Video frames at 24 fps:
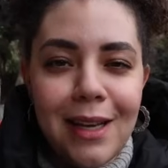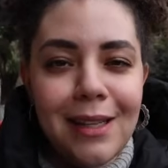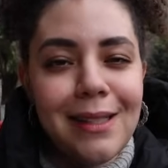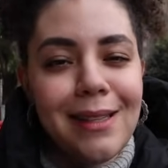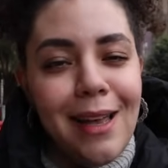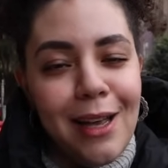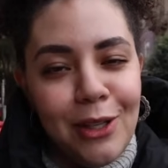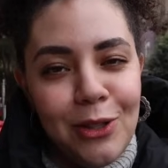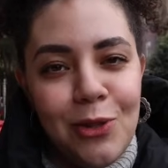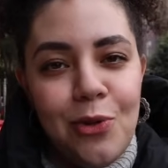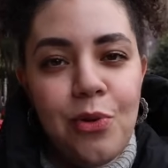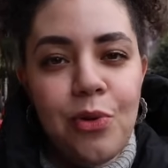it's
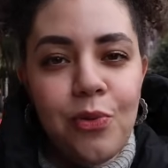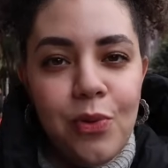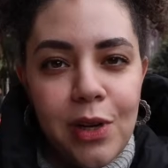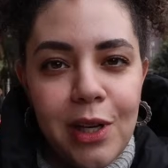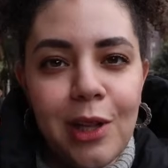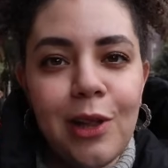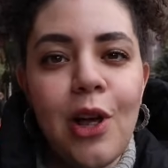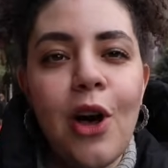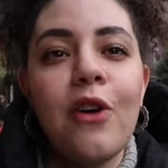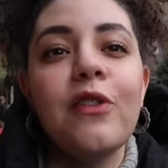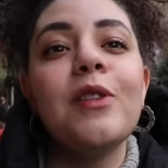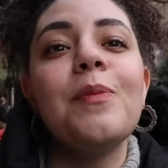like 2-3
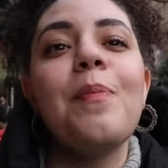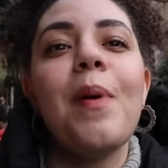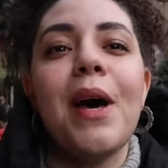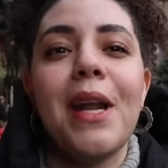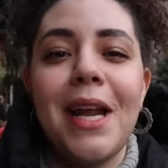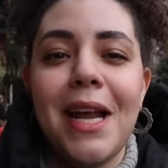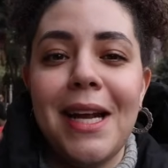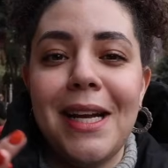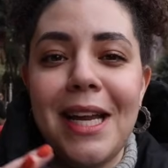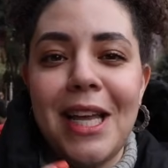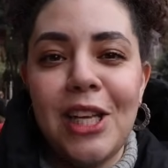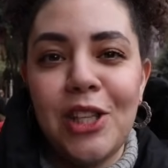cloves, but
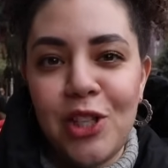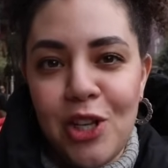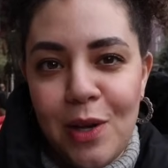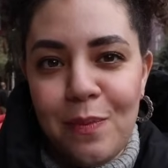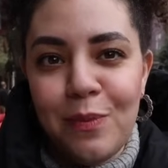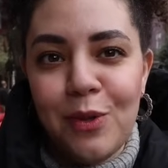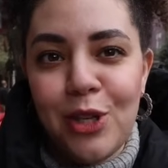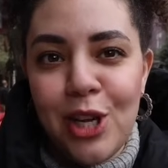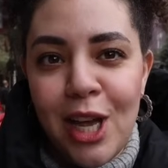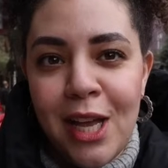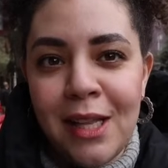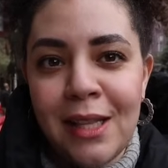in
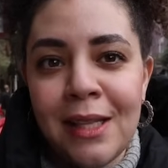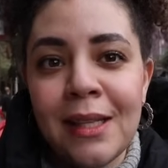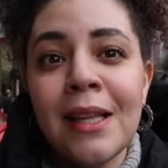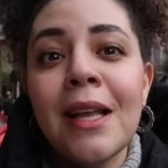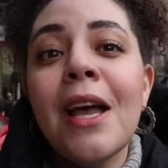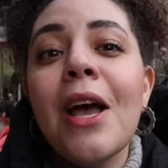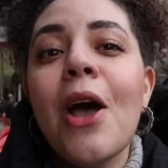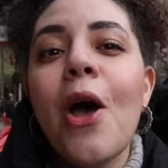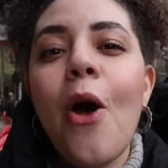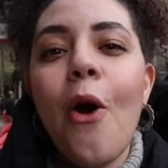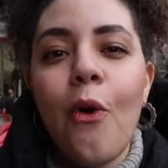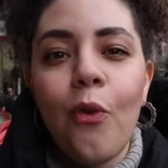Egyptian,
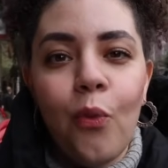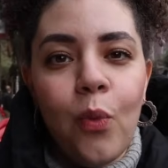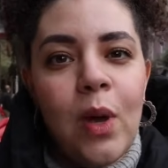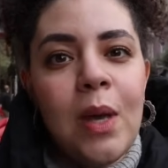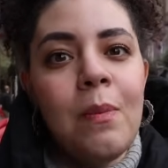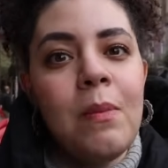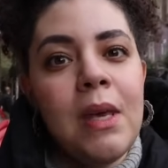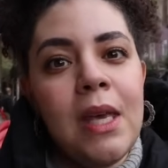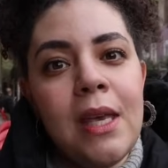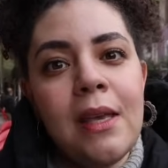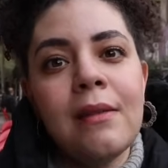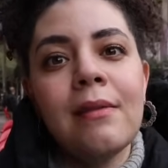we
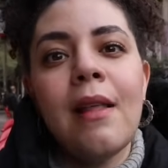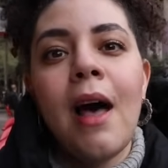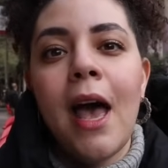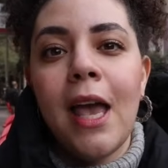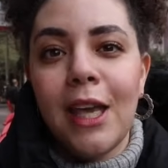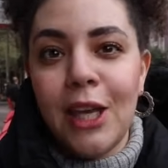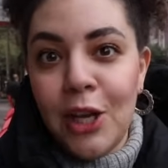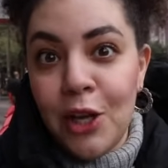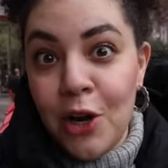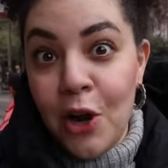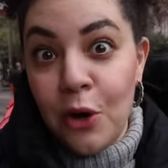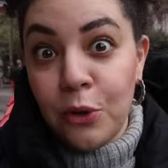mean
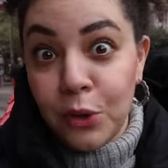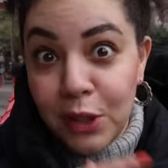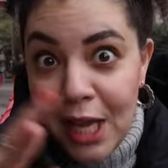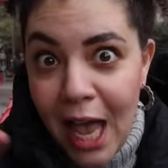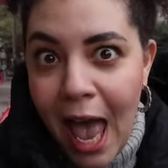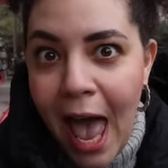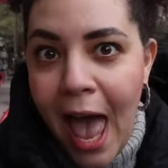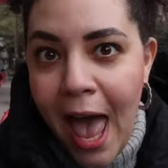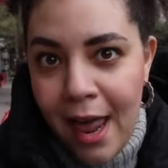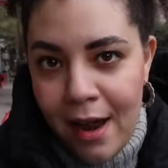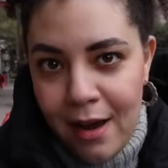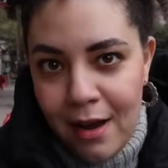like,
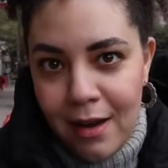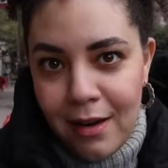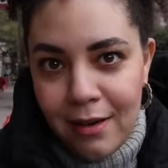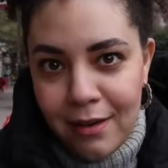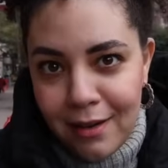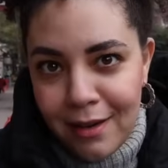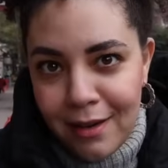10.